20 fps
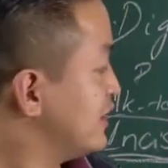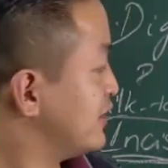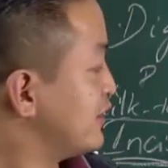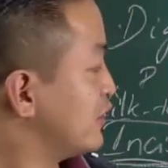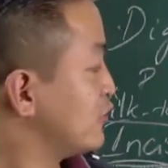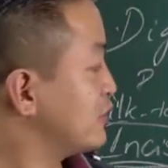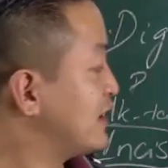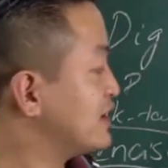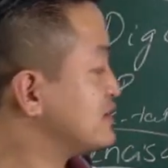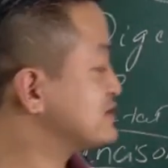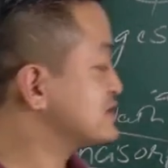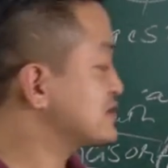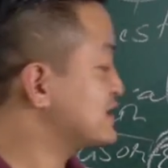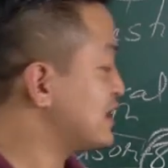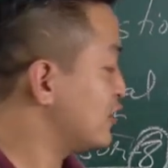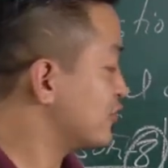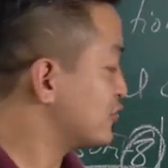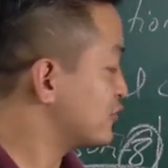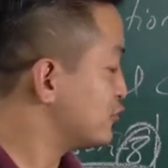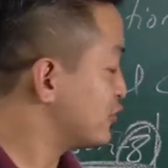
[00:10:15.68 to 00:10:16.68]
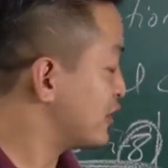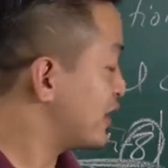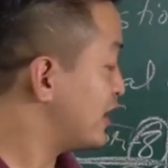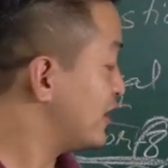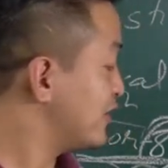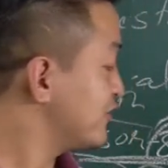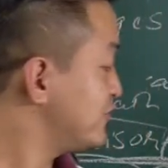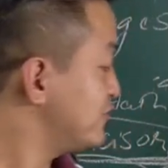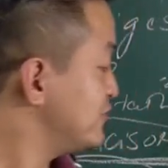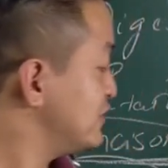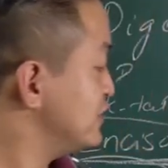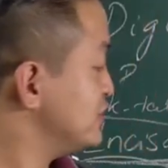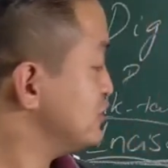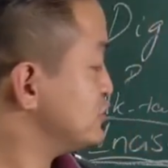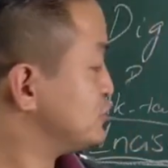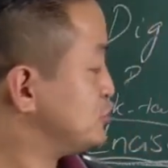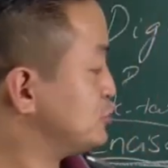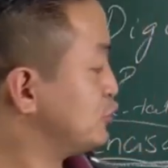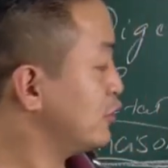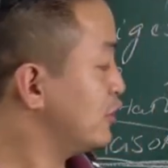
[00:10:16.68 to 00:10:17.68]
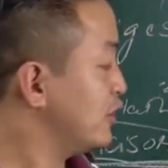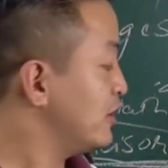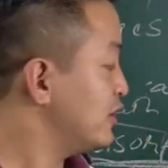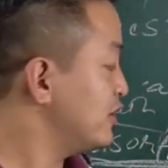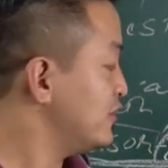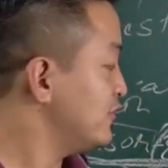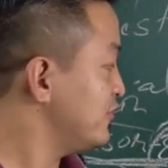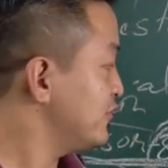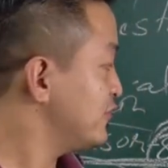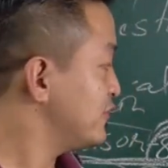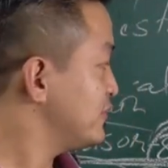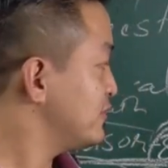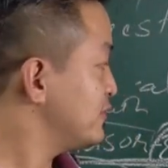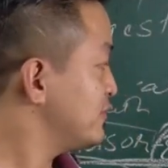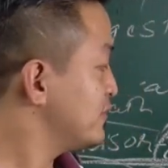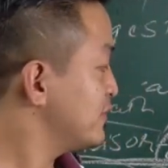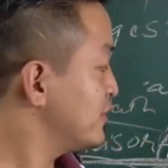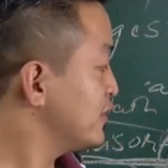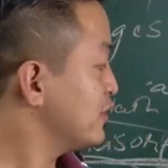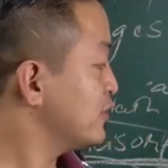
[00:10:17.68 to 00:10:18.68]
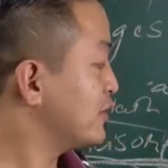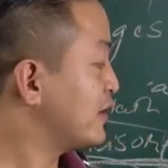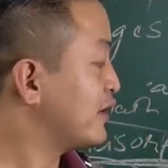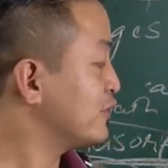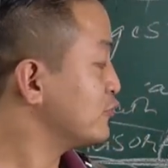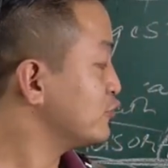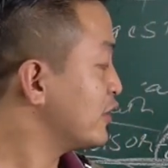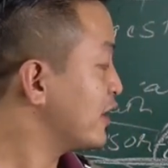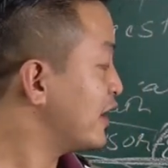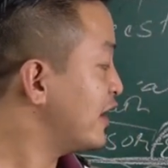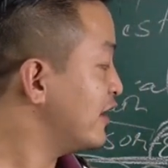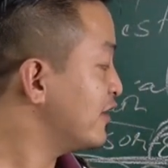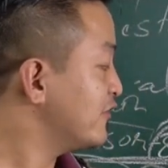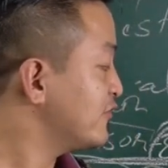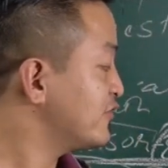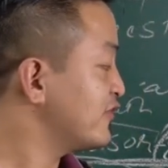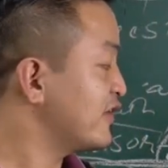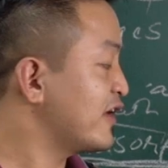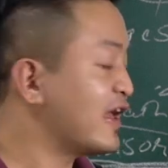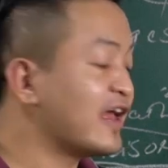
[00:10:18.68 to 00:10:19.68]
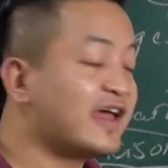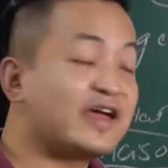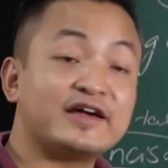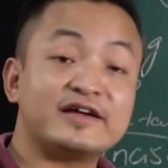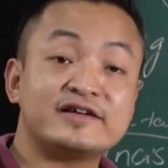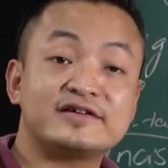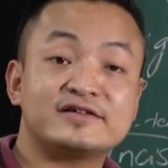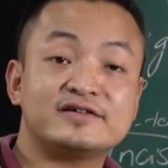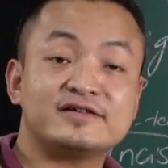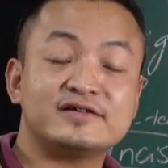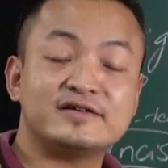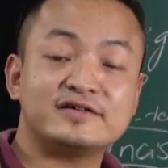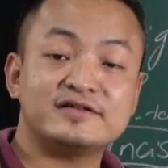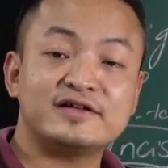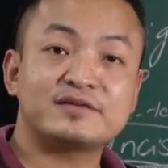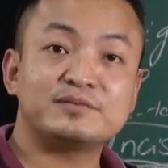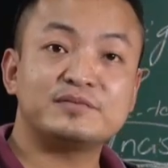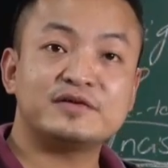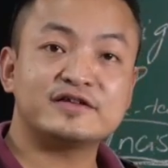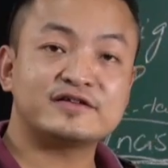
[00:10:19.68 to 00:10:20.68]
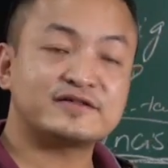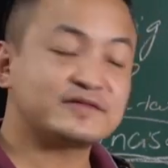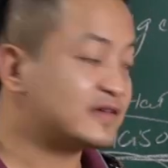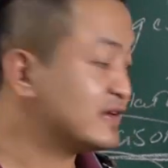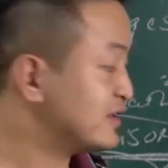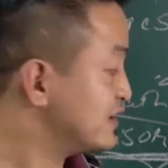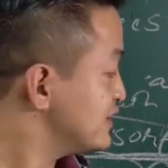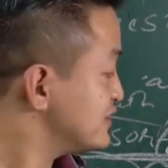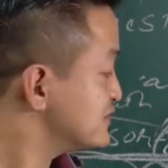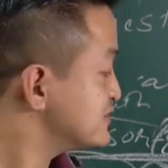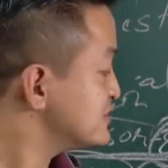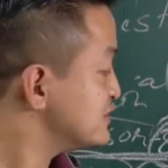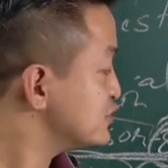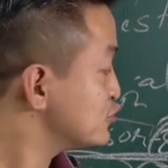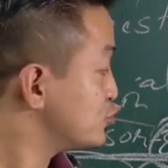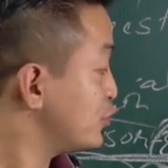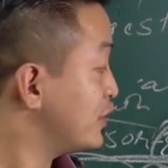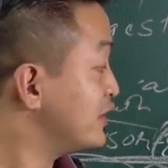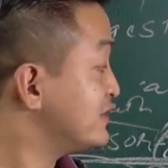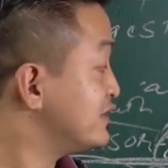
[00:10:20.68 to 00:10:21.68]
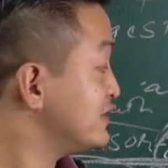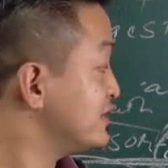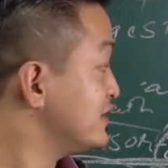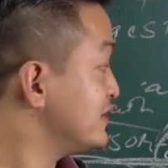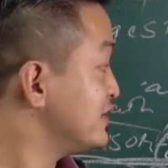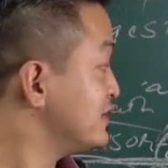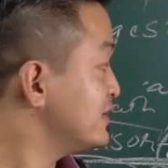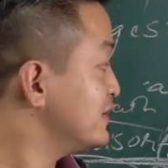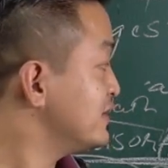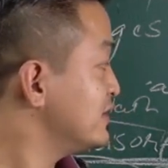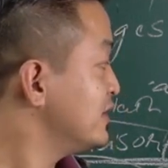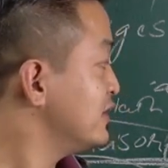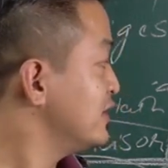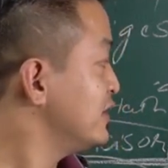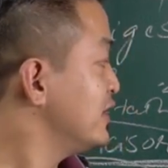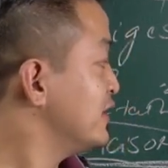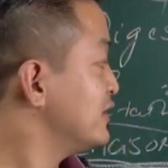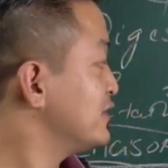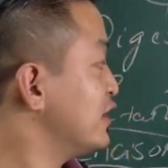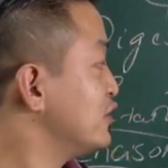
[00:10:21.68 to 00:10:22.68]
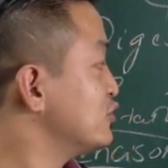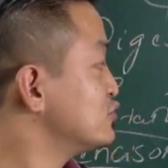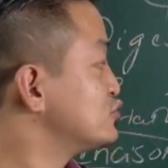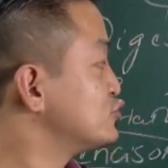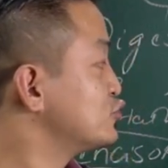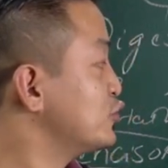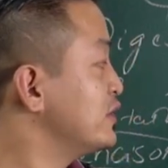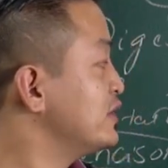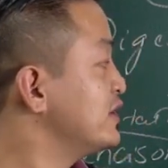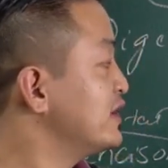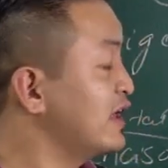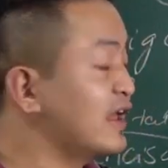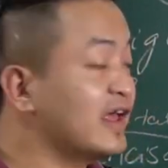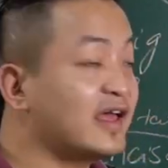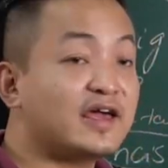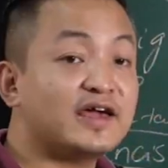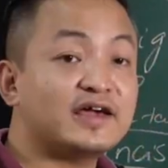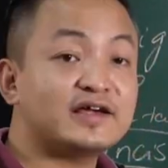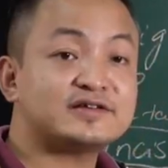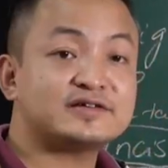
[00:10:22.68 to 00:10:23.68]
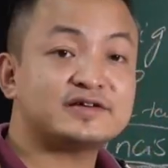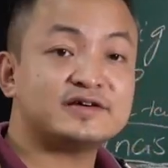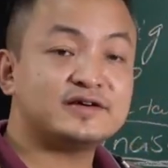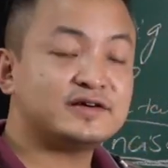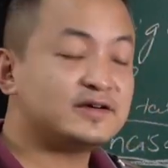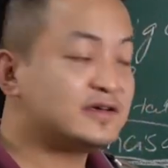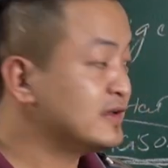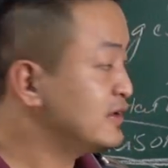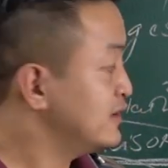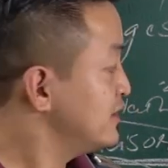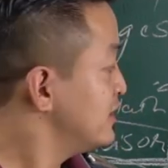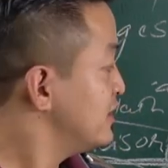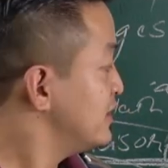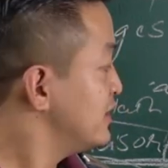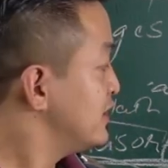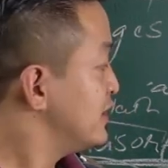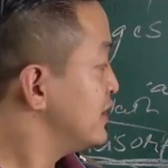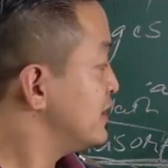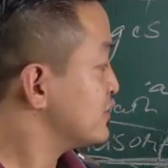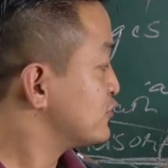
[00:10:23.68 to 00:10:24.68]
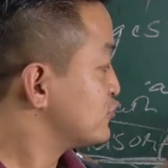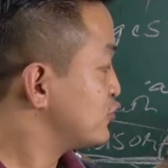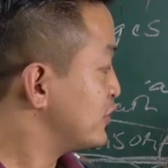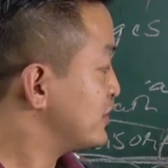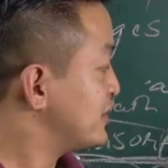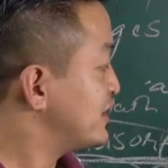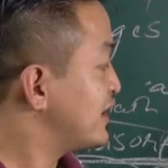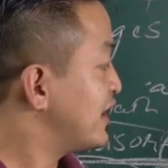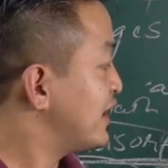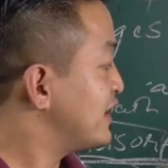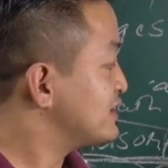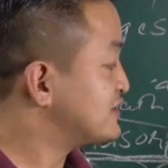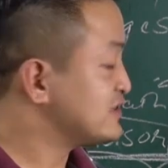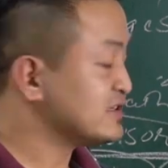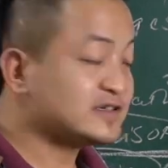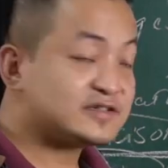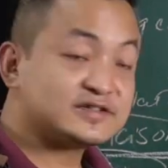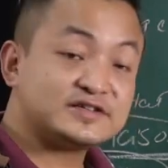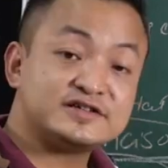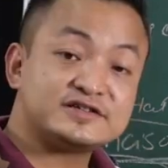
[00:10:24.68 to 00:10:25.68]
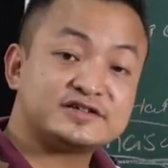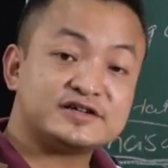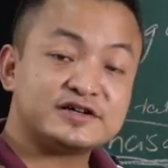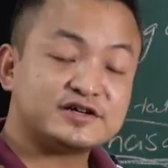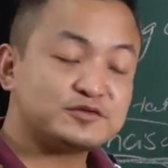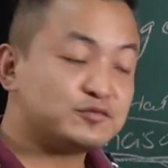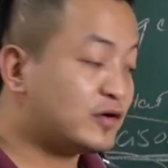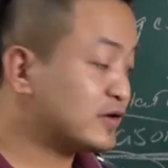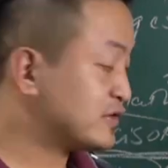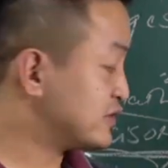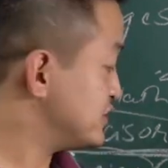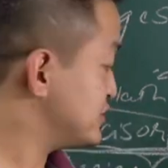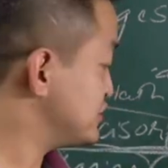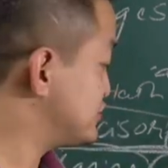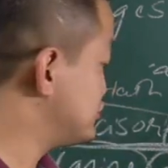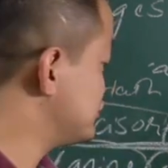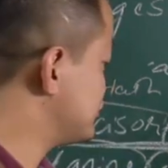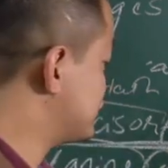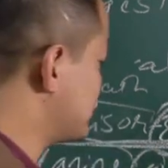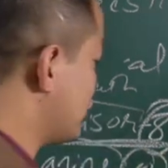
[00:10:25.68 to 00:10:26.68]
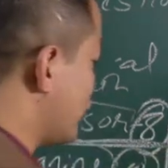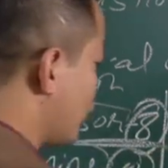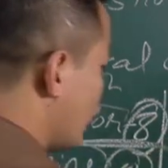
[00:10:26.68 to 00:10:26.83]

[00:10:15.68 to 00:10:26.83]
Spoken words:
Now let's count. We have 12 and we have 8. That means it is 20. Now 28, 29, 30, 31, 32. So